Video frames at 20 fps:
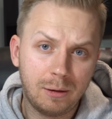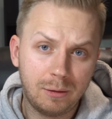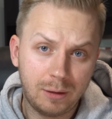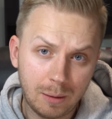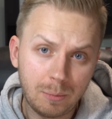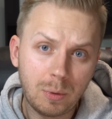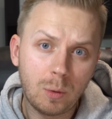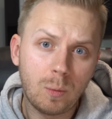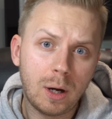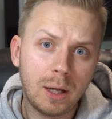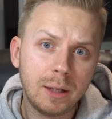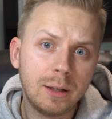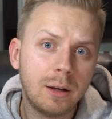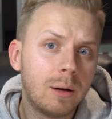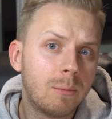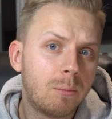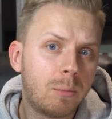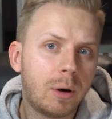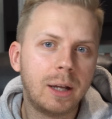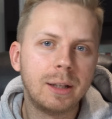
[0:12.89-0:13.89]
Number
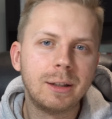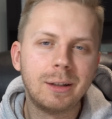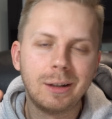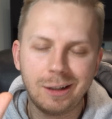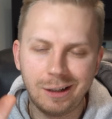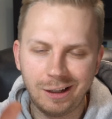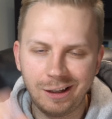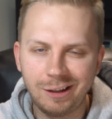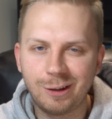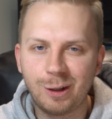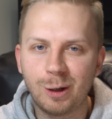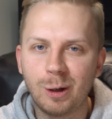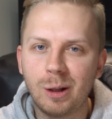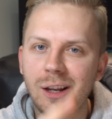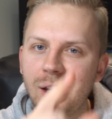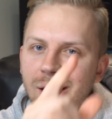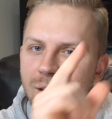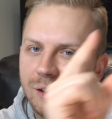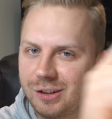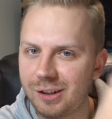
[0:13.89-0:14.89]
one, Bond, he's
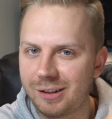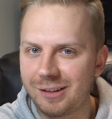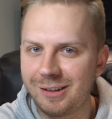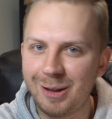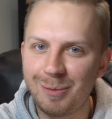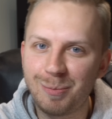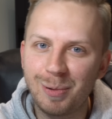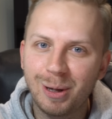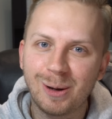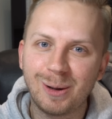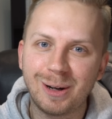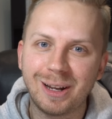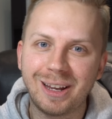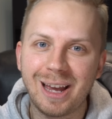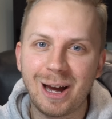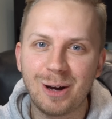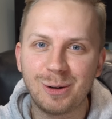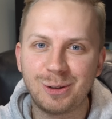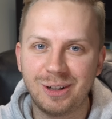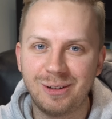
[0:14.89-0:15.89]
good. He's just sleeping on a
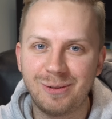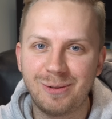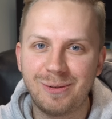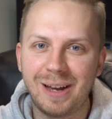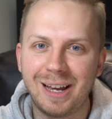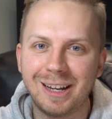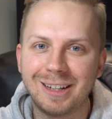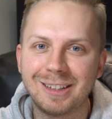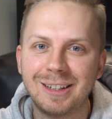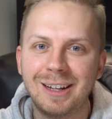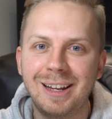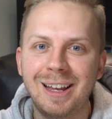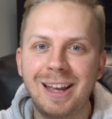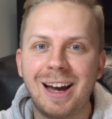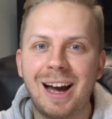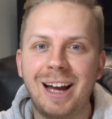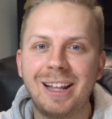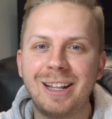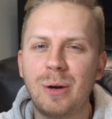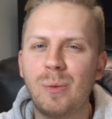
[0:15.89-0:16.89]
couch, in fact.
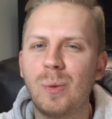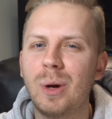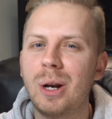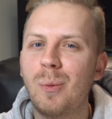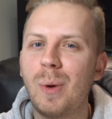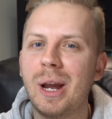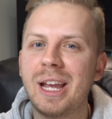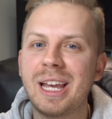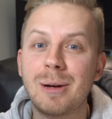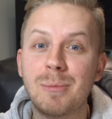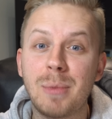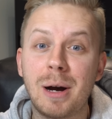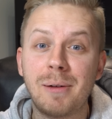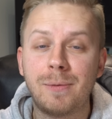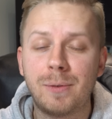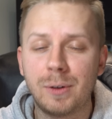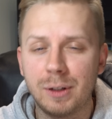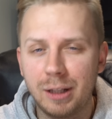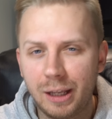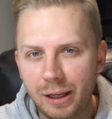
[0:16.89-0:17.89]
I didn't want to wake him
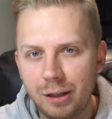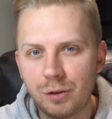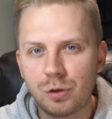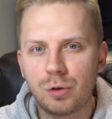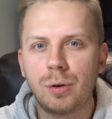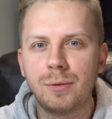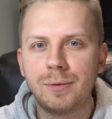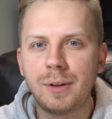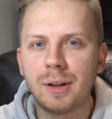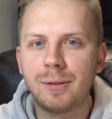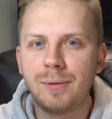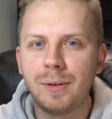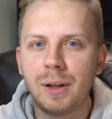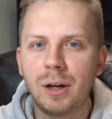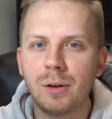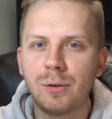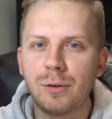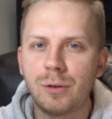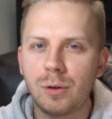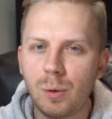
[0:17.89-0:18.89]
up for the intro of this
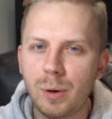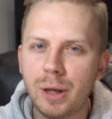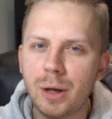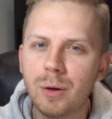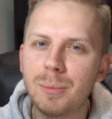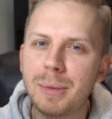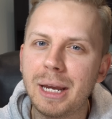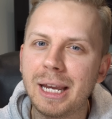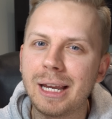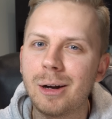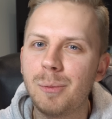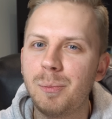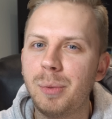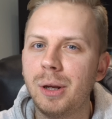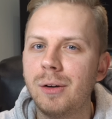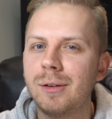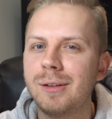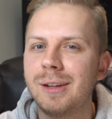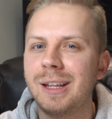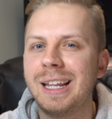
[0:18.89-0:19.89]
video, so he'll make an
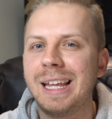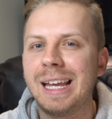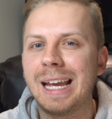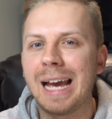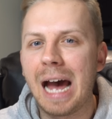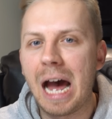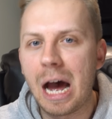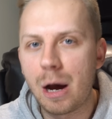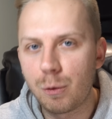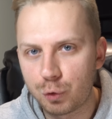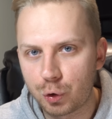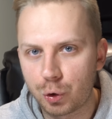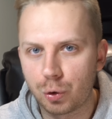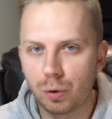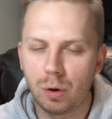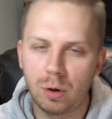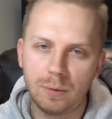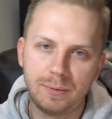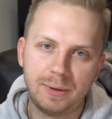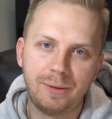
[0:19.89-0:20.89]
appearance in the
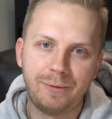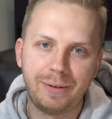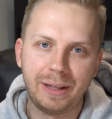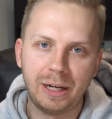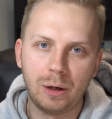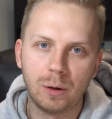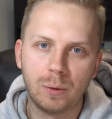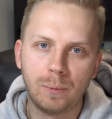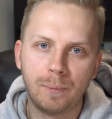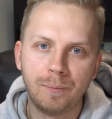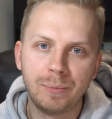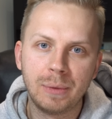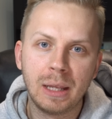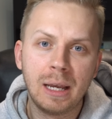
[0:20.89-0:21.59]
outro of the video.